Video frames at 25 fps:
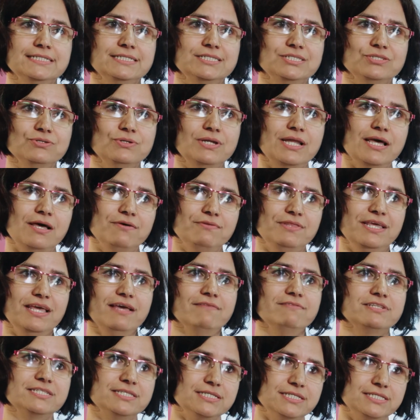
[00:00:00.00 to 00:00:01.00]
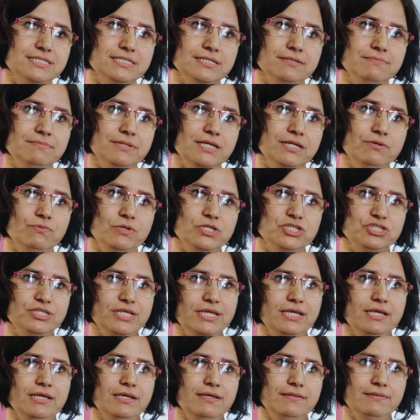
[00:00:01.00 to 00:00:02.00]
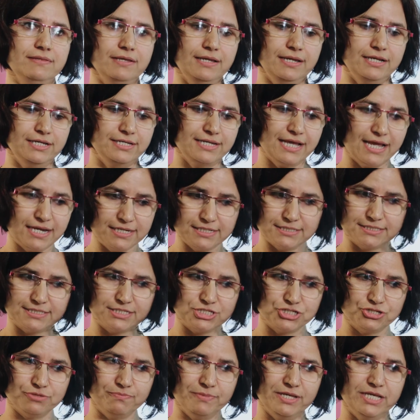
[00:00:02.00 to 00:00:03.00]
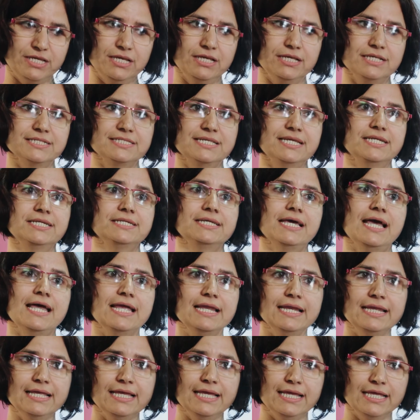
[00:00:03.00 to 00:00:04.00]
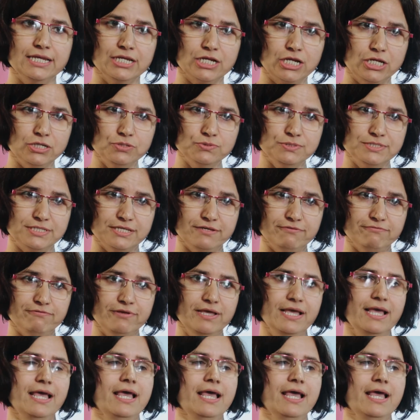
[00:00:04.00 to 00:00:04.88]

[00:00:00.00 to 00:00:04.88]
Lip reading: So now they have a system in which the entire decision-making is entirely inclusive.